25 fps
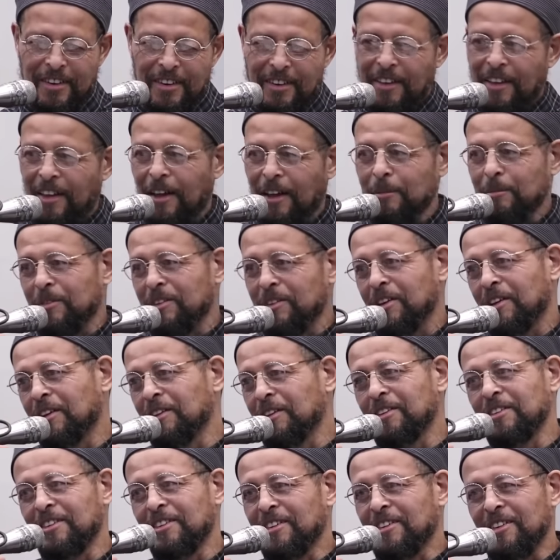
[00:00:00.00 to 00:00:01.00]
I'm telling
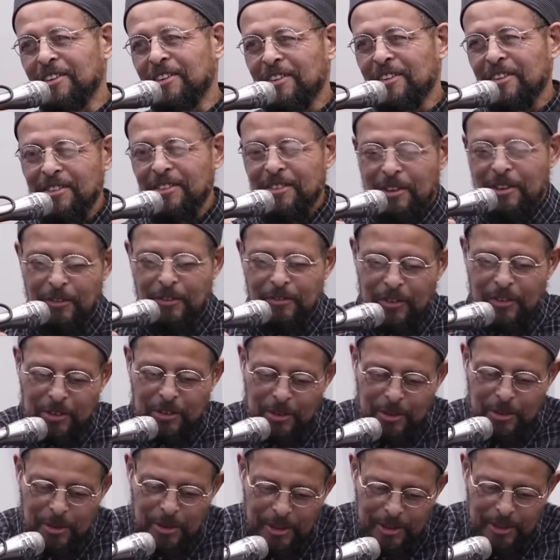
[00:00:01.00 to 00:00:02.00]
you, this stuff is
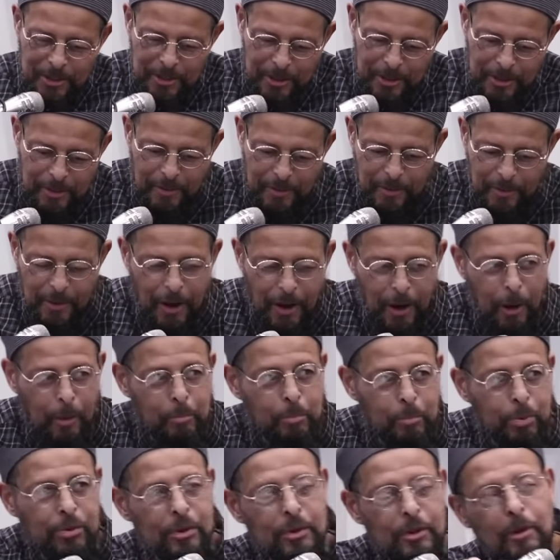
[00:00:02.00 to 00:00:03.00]
crazy. I'll
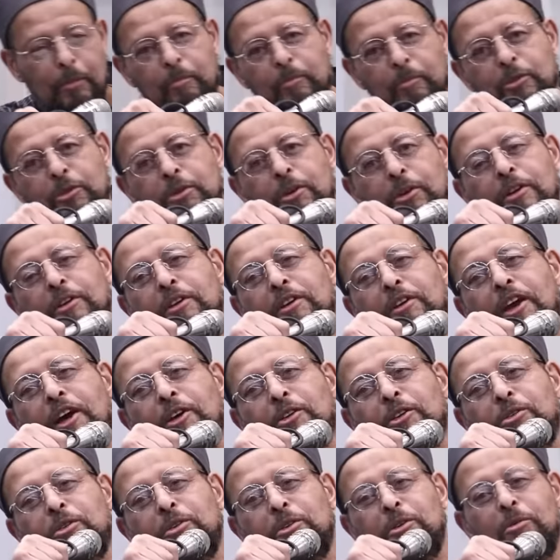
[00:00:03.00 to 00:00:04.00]
preempt Shaykh
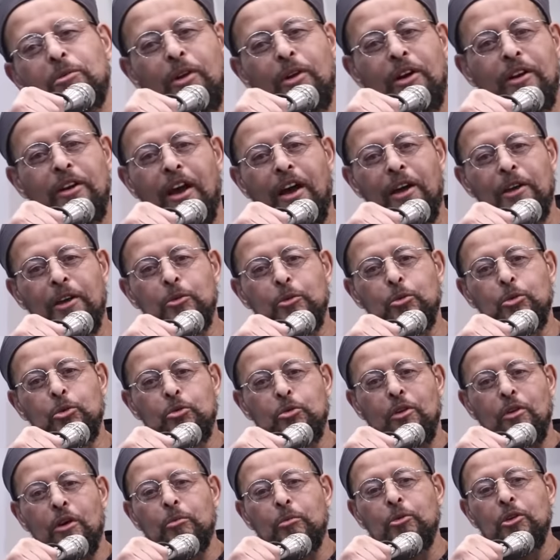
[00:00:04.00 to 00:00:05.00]
Yasir, right?
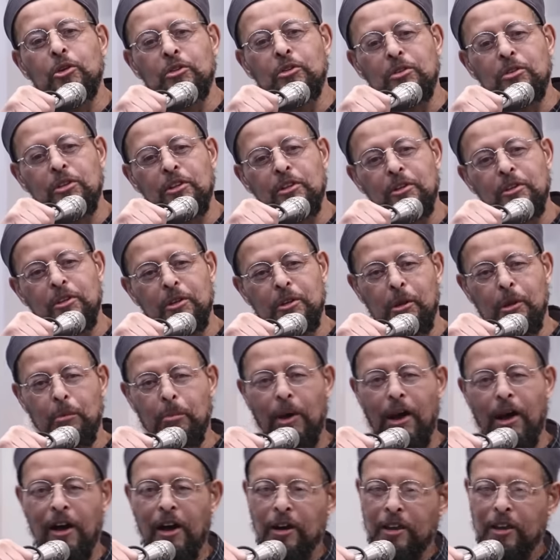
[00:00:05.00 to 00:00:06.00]
I recently did a
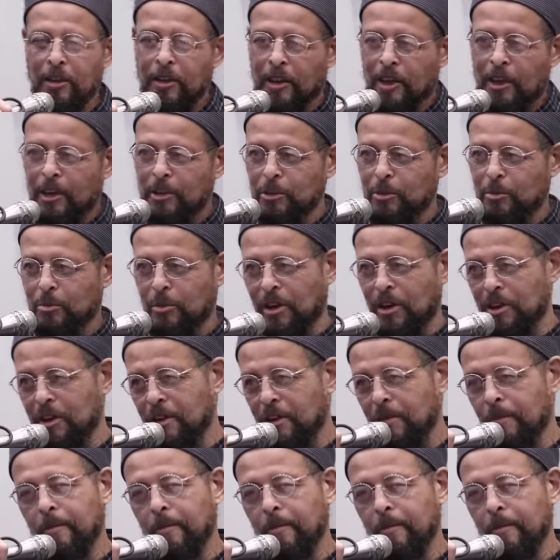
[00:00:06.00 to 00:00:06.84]
podcast, right?